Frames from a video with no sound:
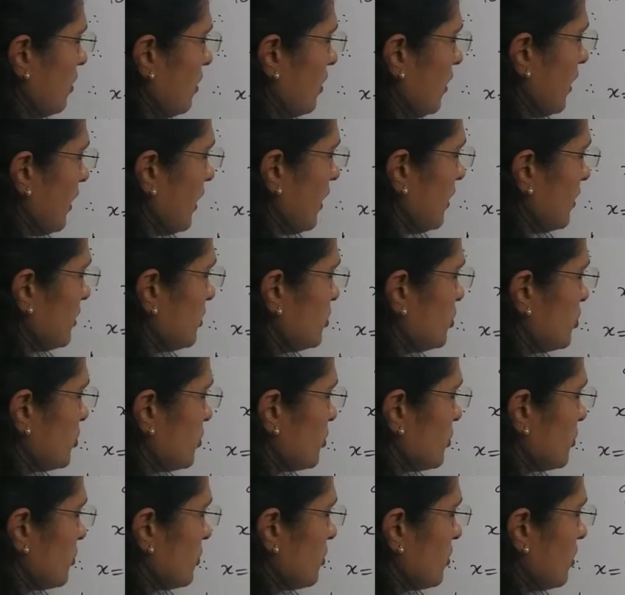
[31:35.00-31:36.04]
age
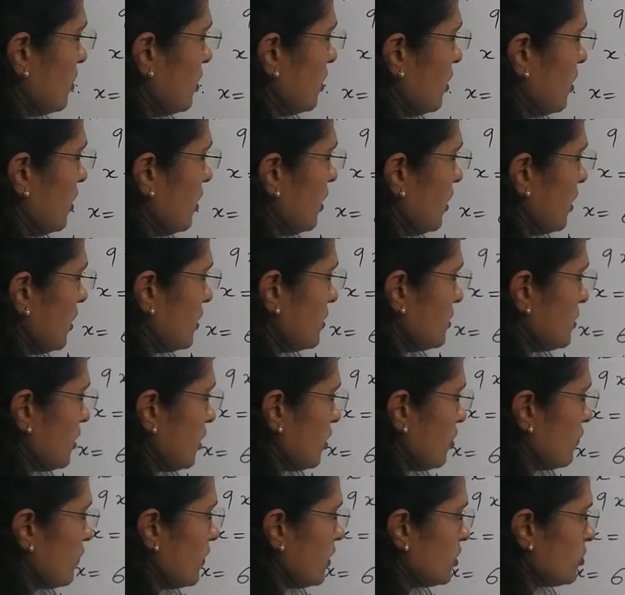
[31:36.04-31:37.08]
is
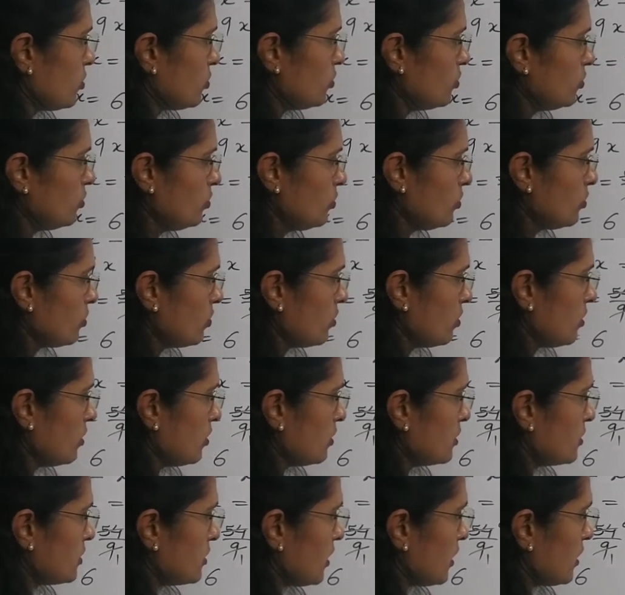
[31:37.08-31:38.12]
equal to
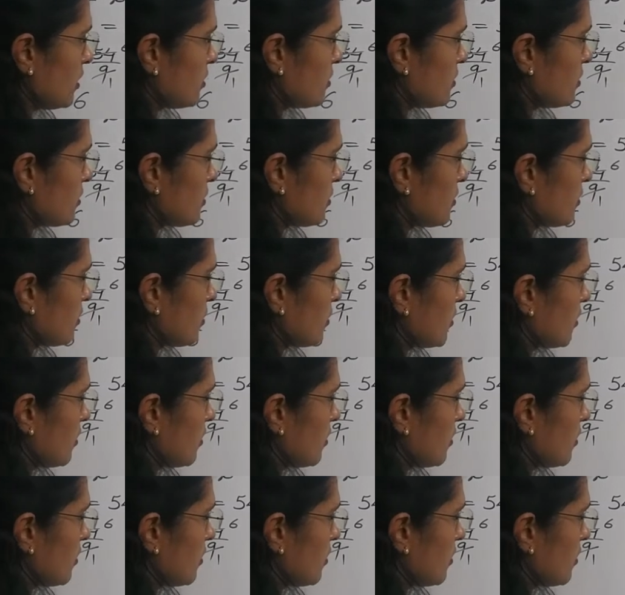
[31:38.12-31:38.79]
6